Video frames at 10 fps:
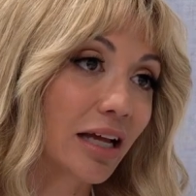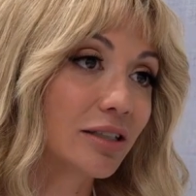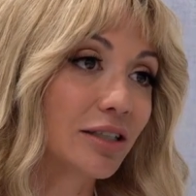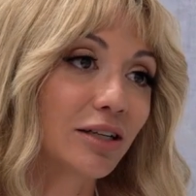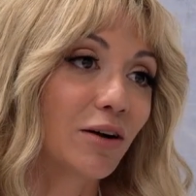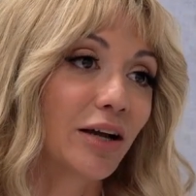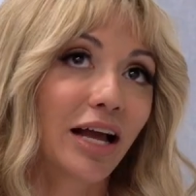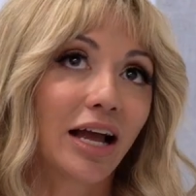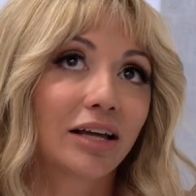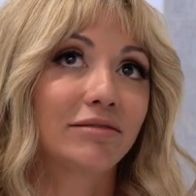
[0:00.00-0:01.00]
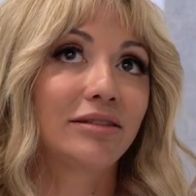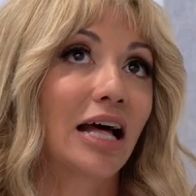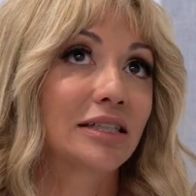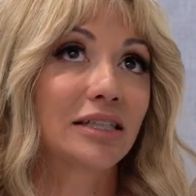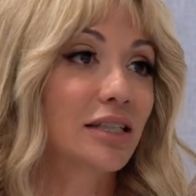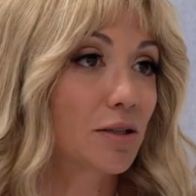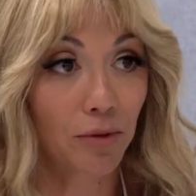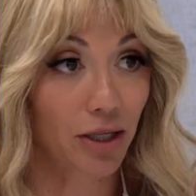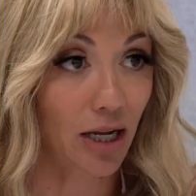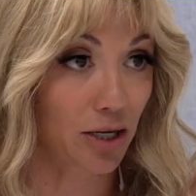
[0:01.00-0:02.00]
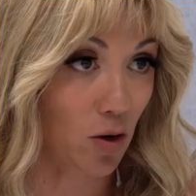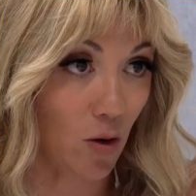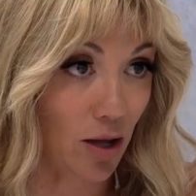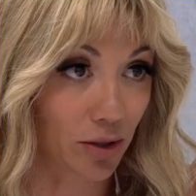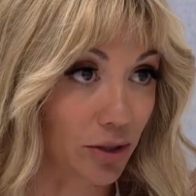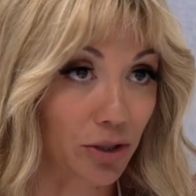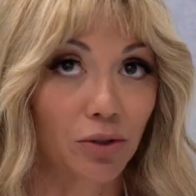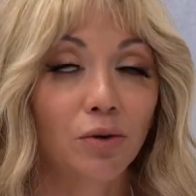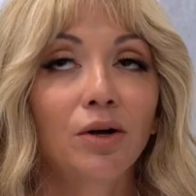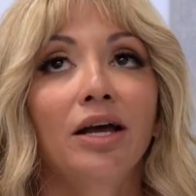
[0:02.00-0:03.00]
I that's not something I know how to do.